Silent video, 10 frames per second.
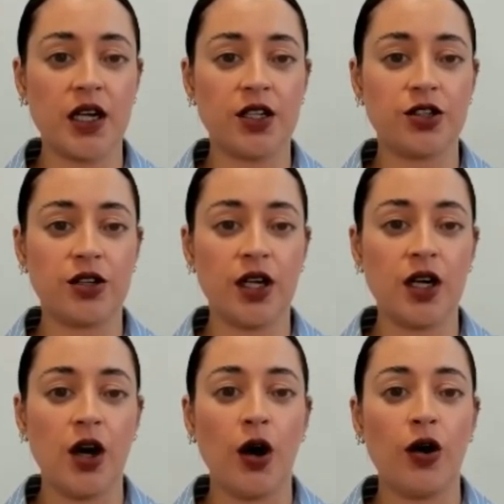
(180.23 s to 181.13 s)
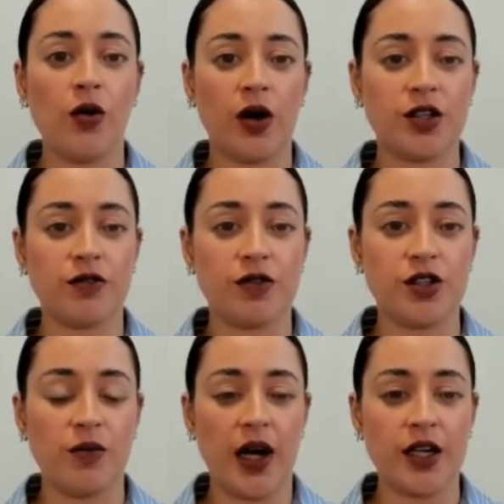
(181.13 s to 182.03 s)
injury who want to
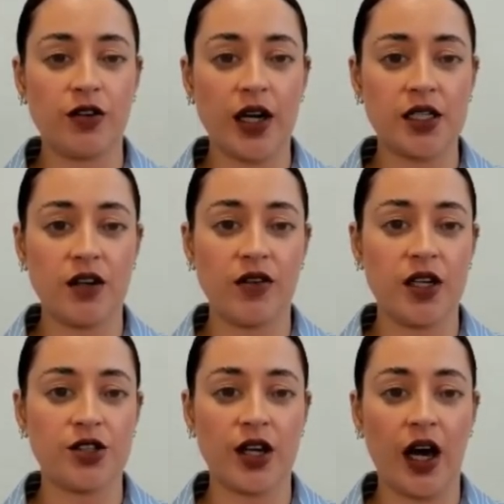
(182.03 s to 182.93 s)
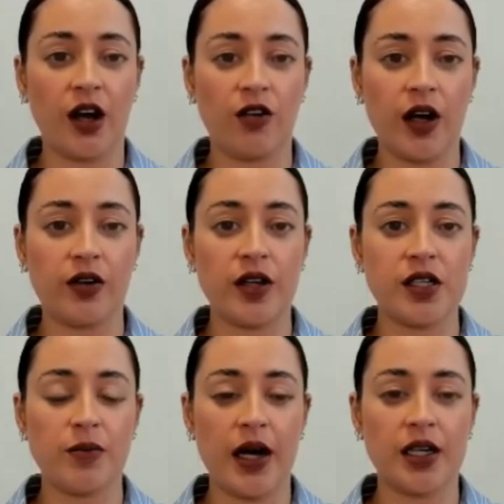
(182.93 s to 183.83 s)
resume leisure activities or gain greater
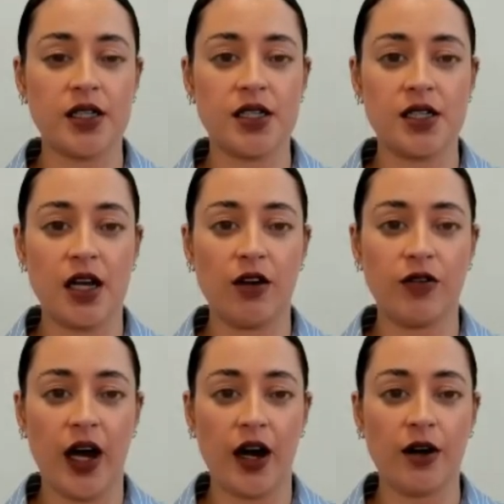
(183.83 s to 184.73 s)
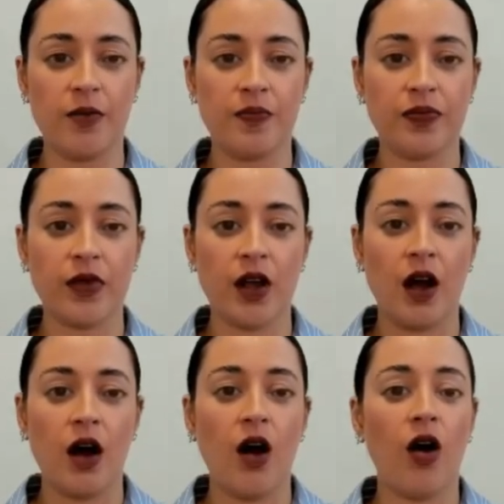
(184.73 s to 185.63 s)
independence and self-care,
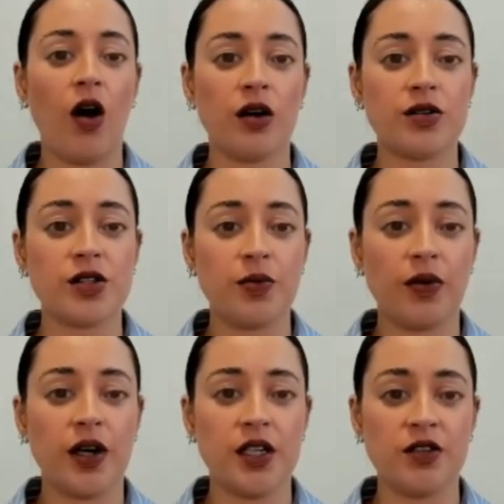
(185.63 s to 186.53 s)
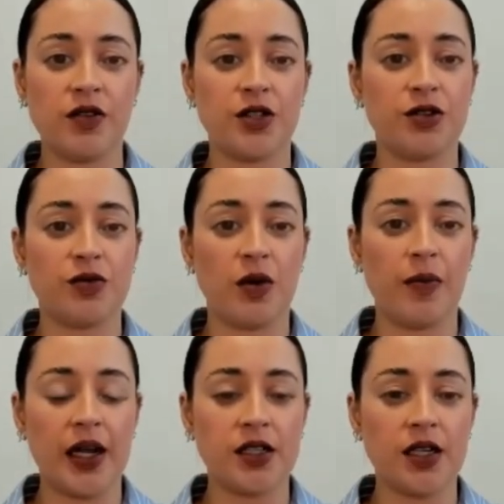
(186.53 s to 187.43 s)
or also support individuals with
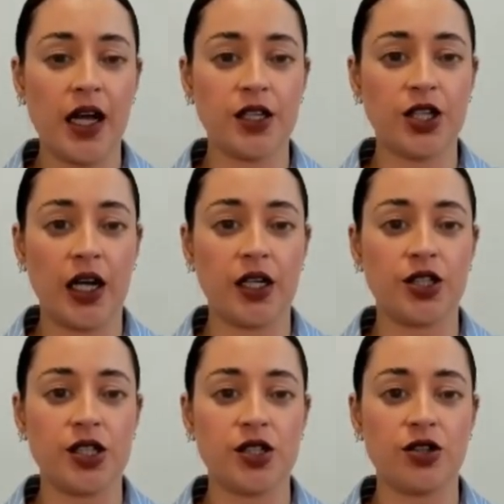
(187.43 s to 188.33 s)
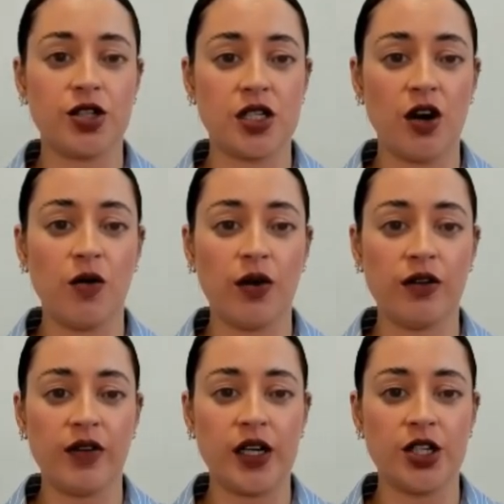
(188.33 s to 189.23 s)
mental health challenges such as low
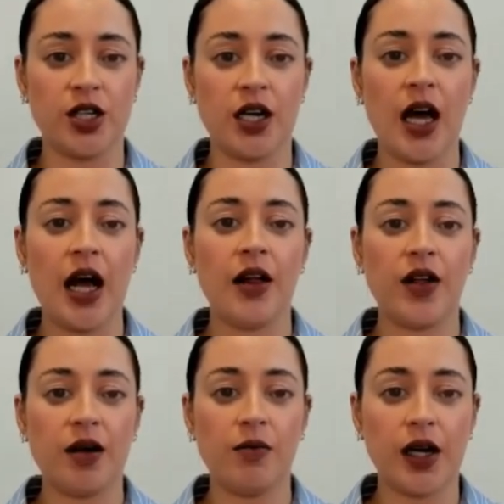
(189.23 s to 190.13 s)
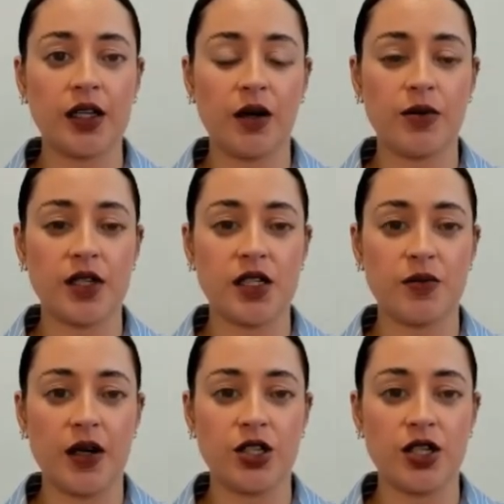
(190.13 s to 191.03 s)
motivation that impact their
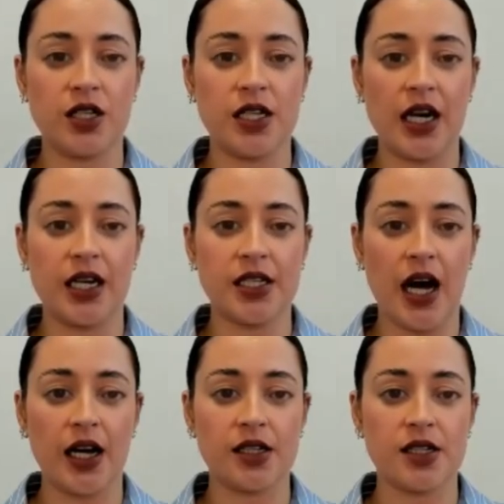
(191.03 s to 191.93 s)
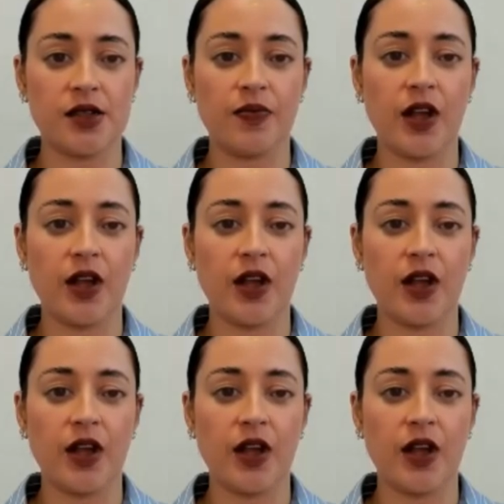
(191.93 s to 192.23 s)
participation in daily tasks.